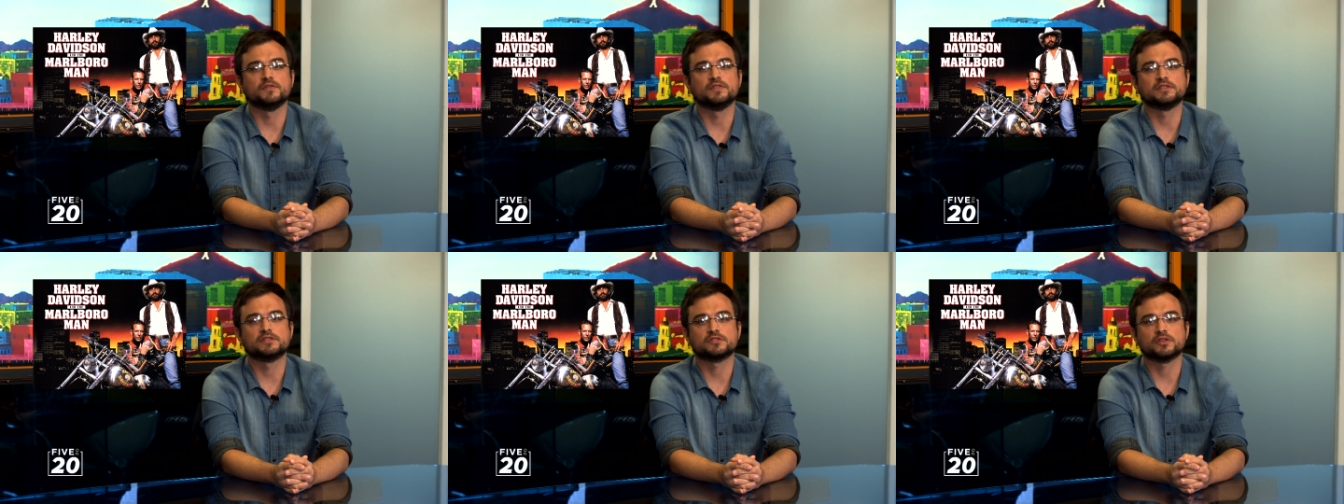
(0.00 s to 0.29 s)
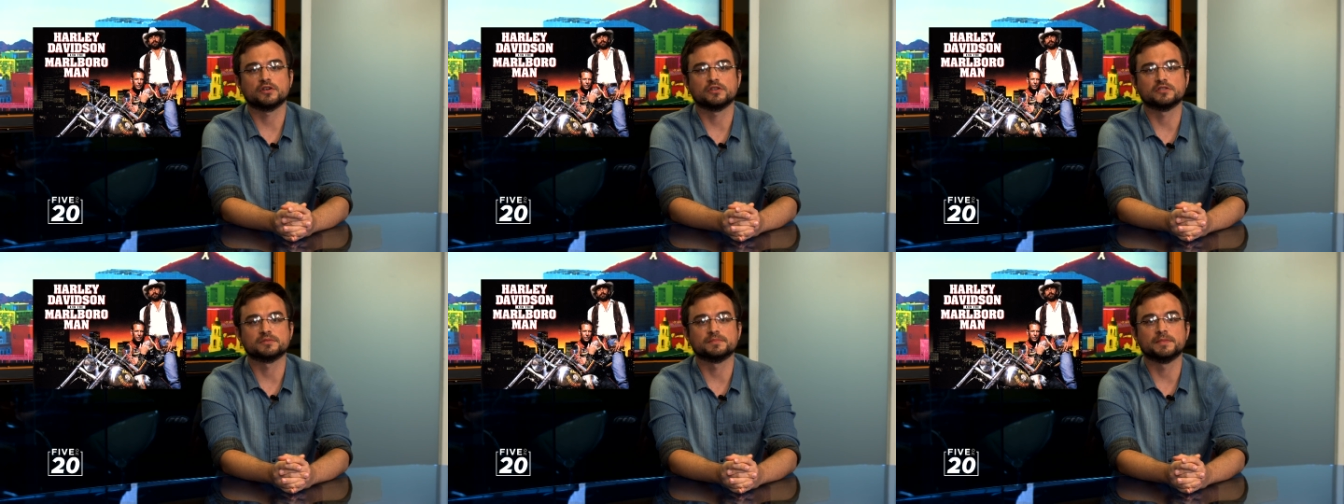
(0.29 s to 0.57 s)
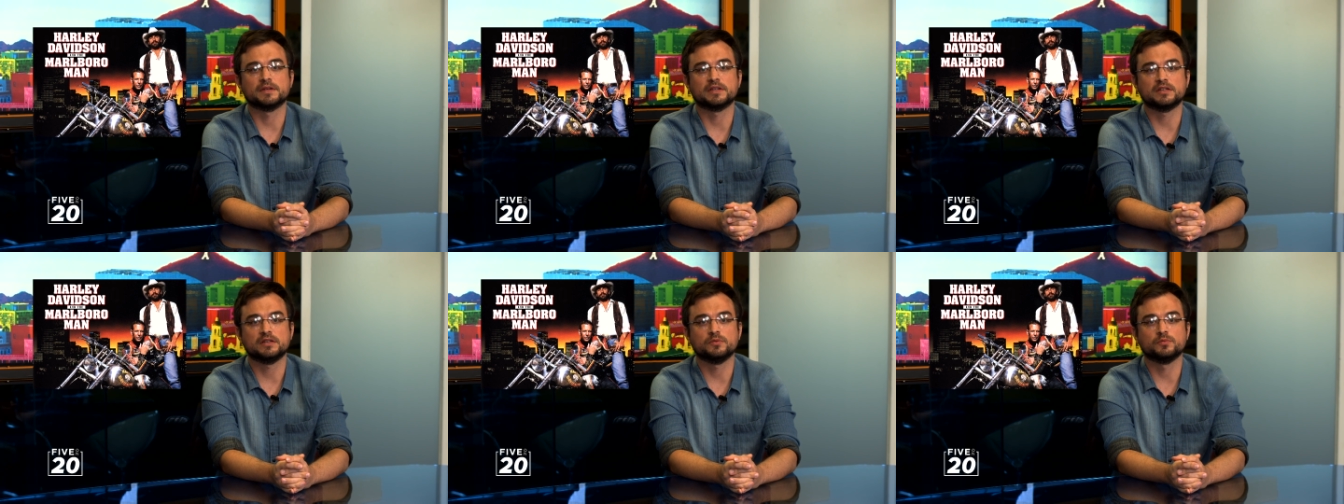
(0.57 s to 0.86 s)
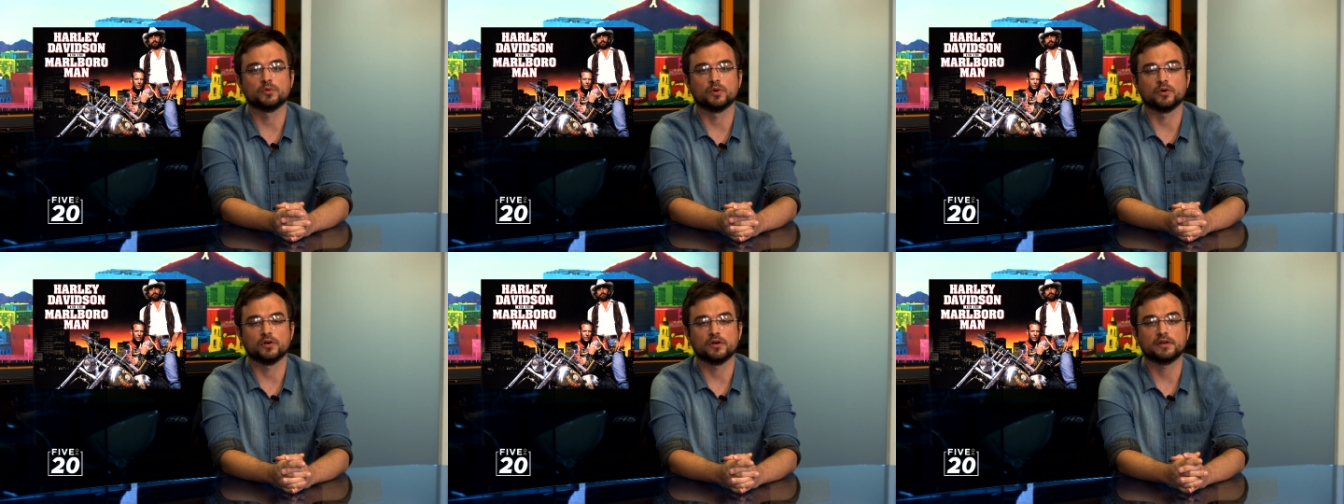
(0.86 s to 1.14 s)
stars Mickey
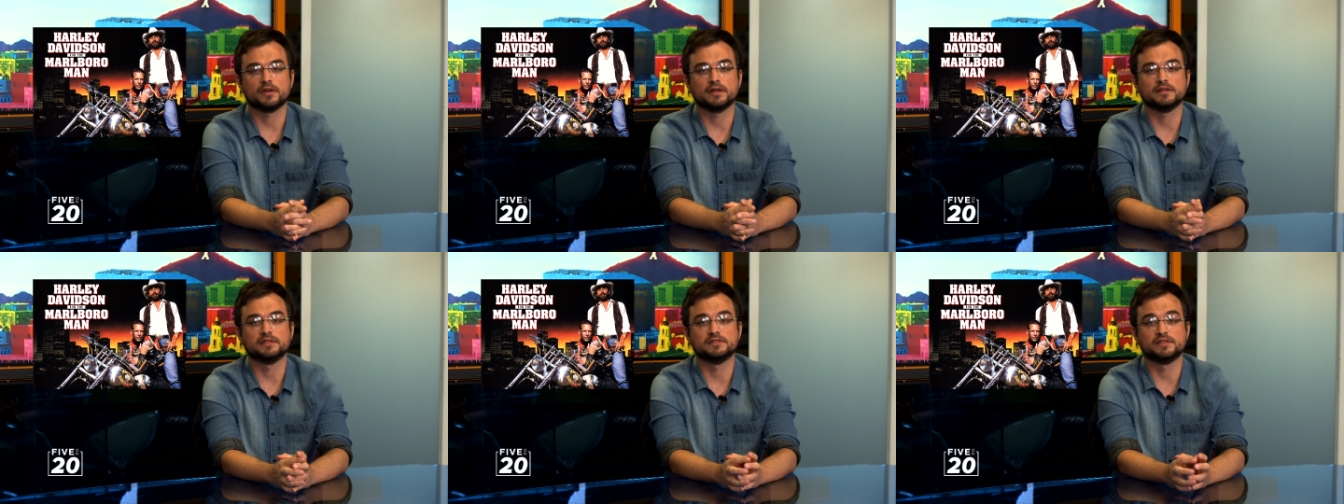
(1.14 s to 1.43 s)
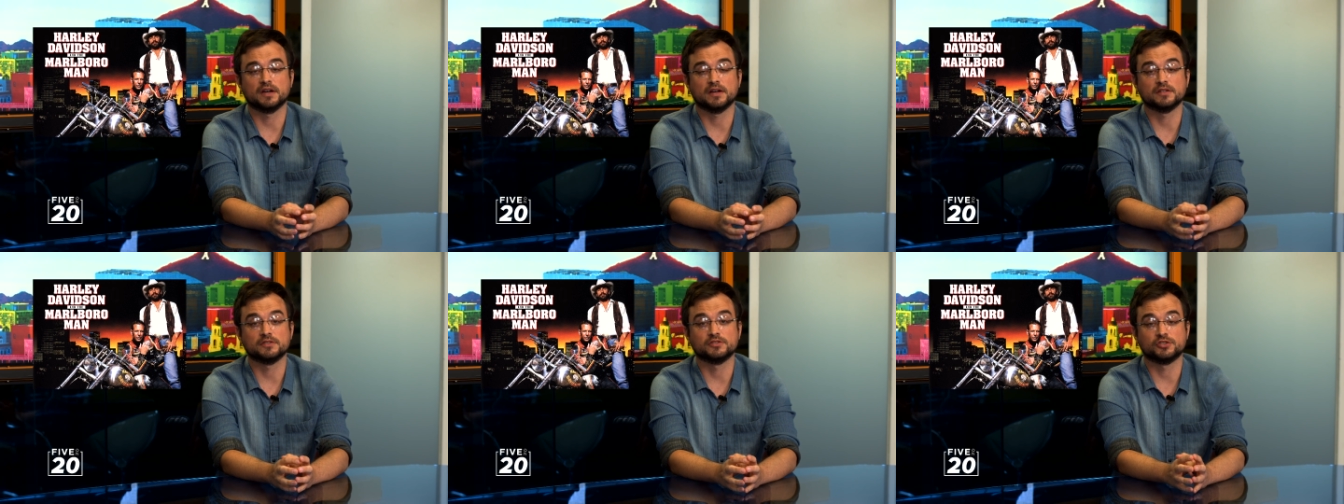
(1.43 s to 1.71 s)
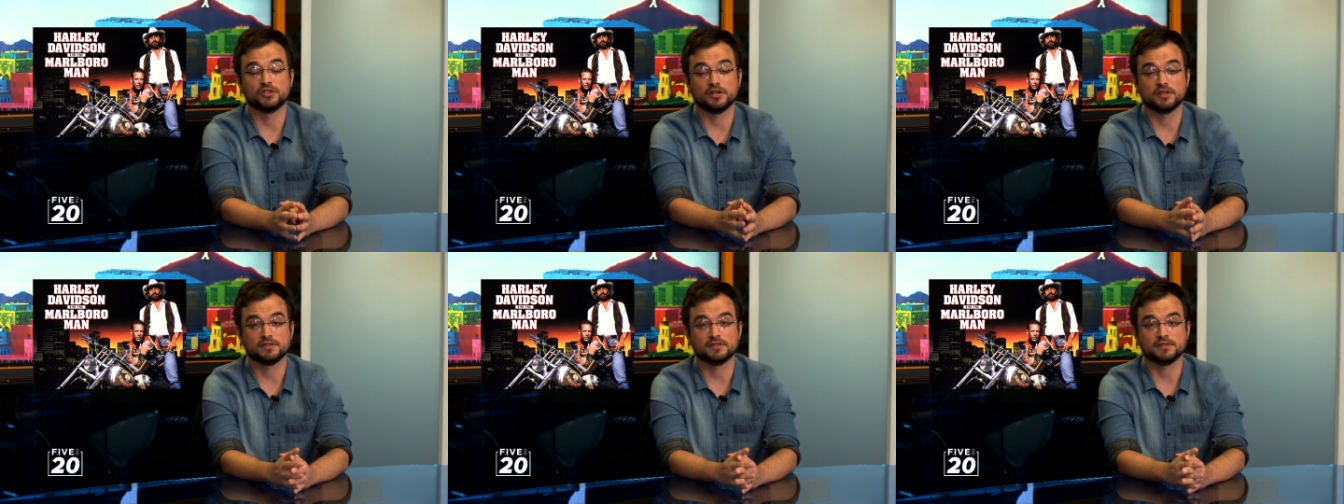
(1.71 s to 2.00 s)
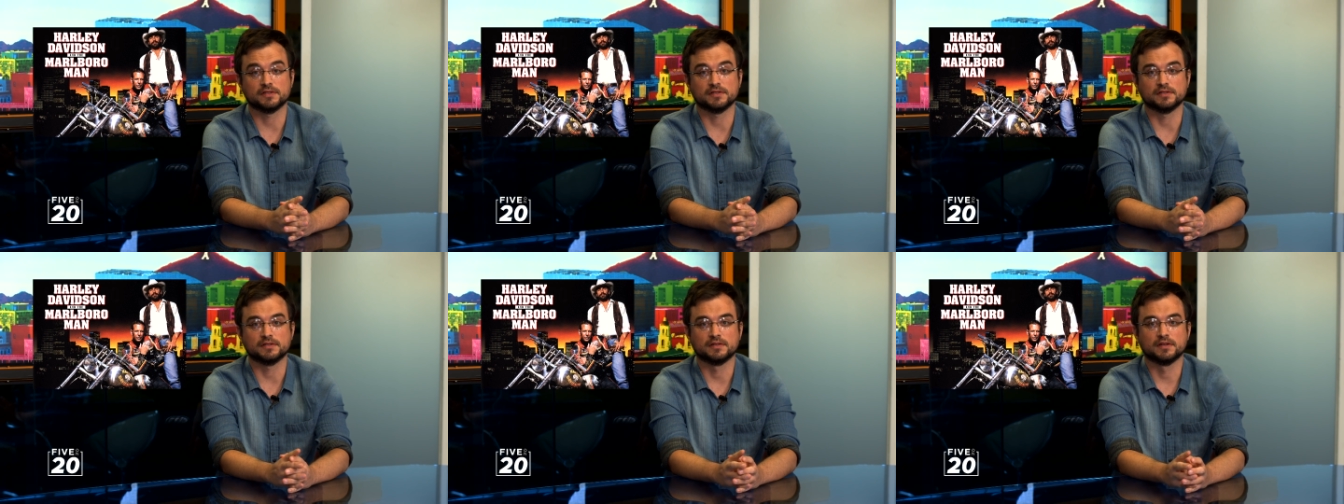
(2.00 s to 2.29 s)
Rourke and Don
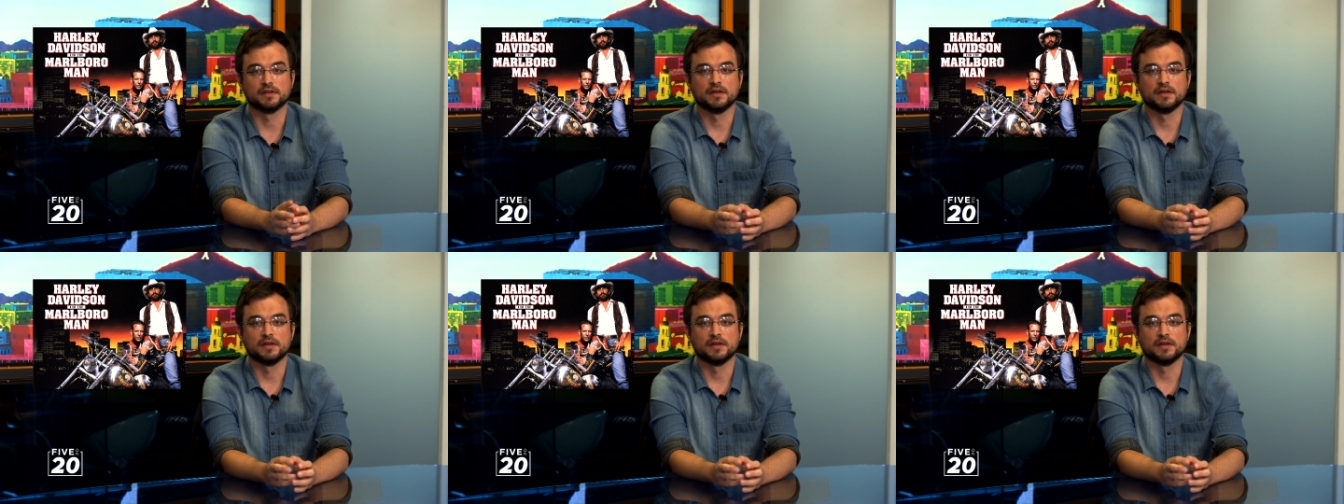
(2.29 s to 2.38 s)
Johnson.